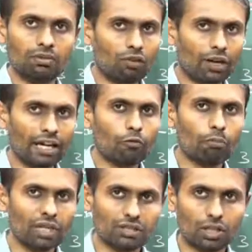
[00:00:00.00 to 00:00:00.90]
what I have
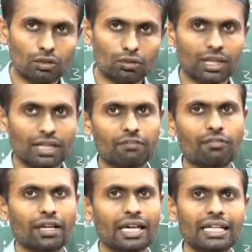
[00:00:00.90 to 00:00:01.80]
missed out or
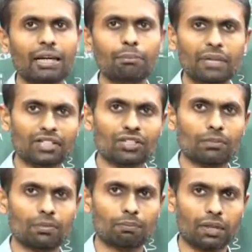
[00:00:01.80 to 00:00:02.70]
for any
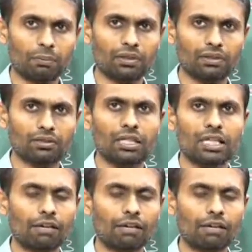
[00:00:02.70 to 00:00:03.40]
updation purpose,